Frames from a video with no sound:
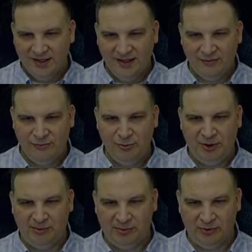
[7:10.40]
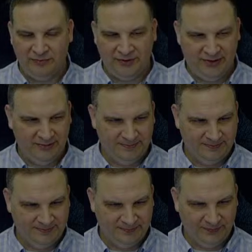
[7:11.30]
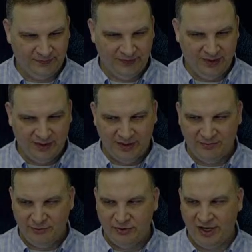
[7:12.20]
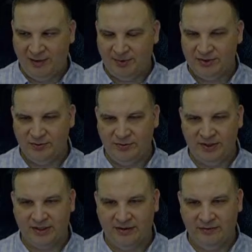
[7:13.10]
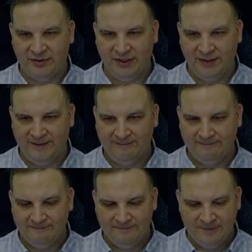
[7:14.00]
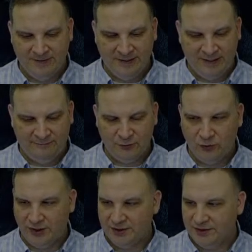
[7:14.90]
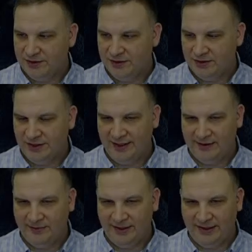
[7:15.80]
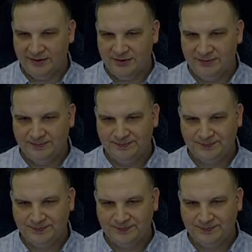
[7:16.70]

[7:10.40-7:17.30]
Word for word: Got a few people over here. Got a few topics we want to cover today. Had a few questions in the chat I want to answer.